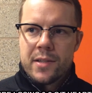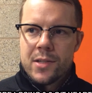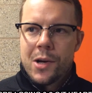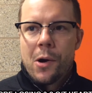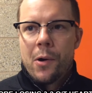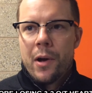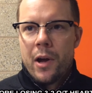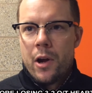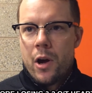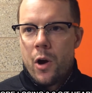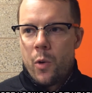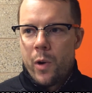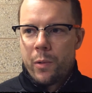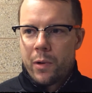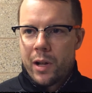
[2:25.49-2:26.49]
So
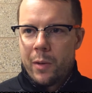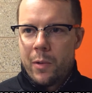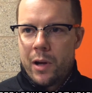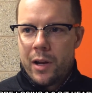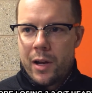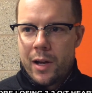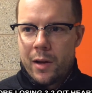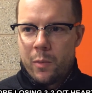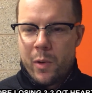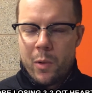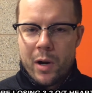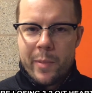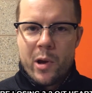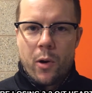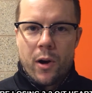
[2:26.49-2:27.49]
we really want
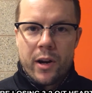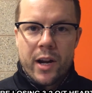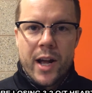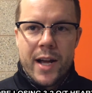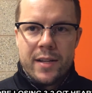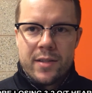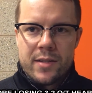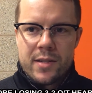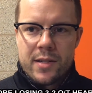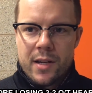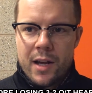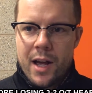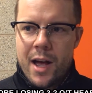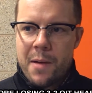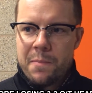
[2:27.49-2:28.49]
to be organized
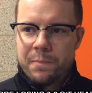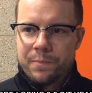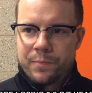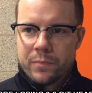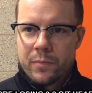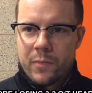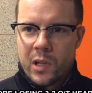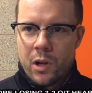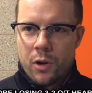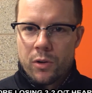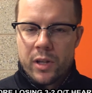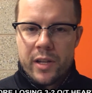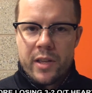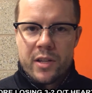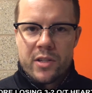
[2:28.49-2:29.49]

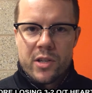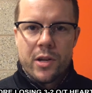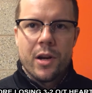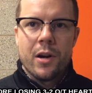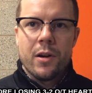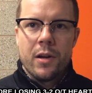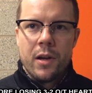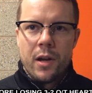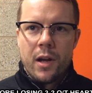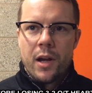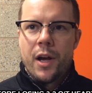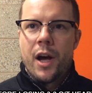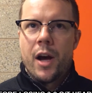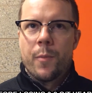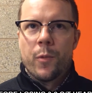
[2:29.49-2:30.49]
early this year.
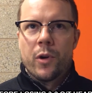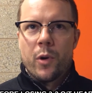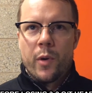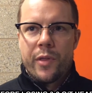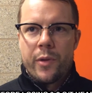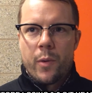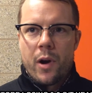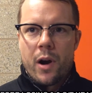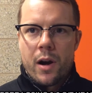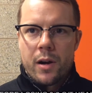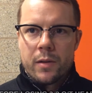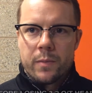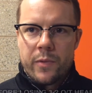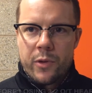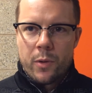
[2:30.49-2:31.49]
We're going through
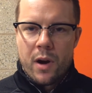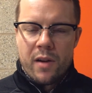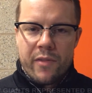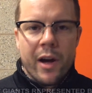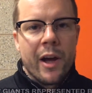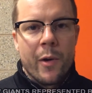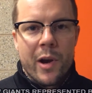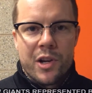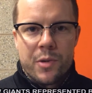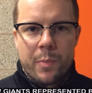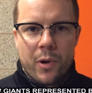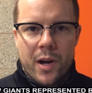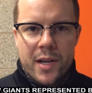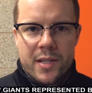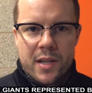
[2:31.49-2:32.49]
our evaluation
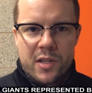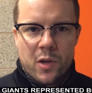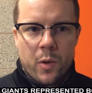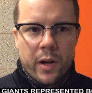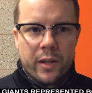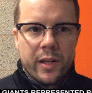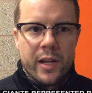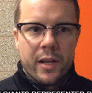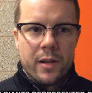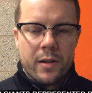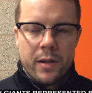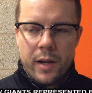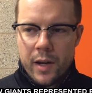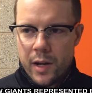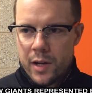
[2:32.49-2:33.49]
process quickly
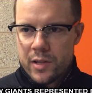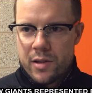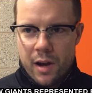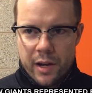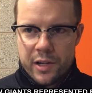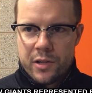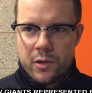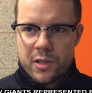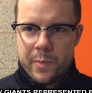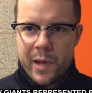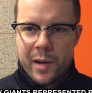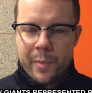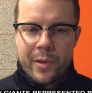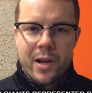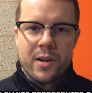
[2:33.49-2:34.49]
and talking to as
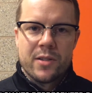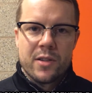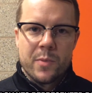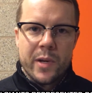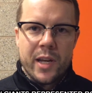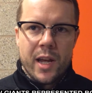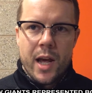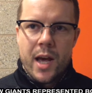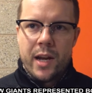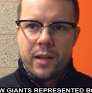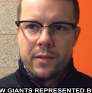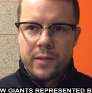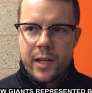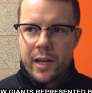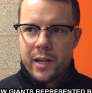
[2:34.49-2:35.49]
many players as we can
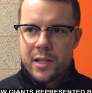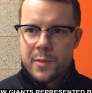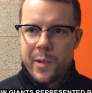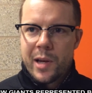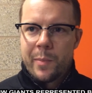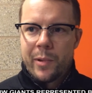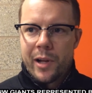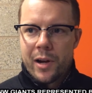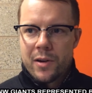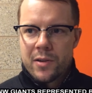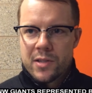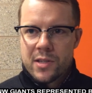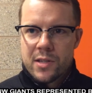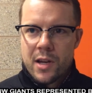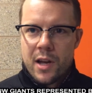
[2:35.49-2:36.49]
and getting as many
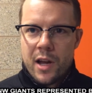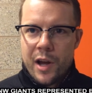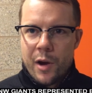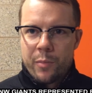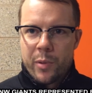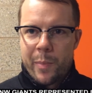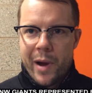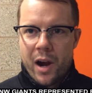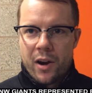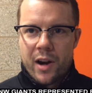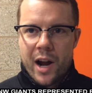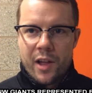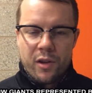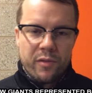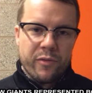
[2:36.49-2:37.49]
players prepared
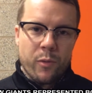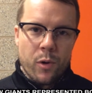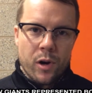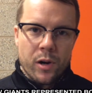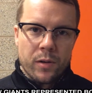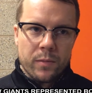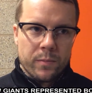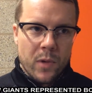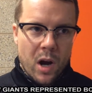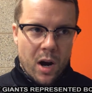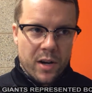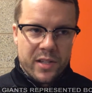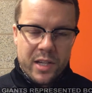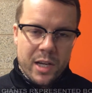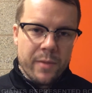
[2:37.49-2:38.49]
either for
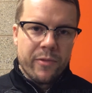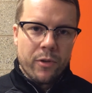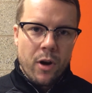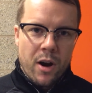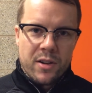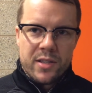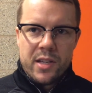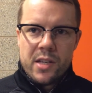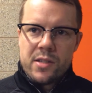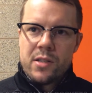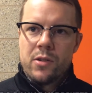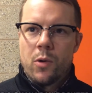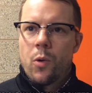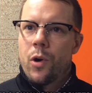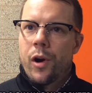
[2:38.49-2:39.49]
our team, for our
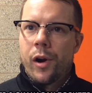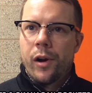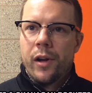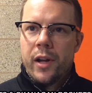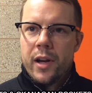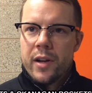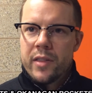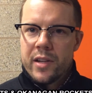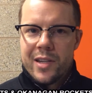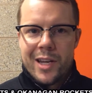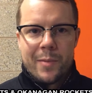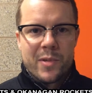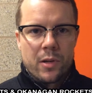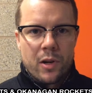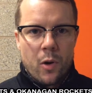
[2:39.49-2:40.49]
season, or the
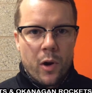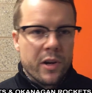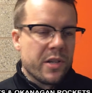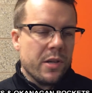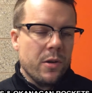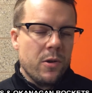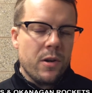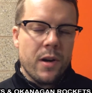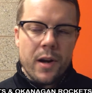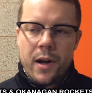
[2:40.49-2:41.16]
teams they're going to.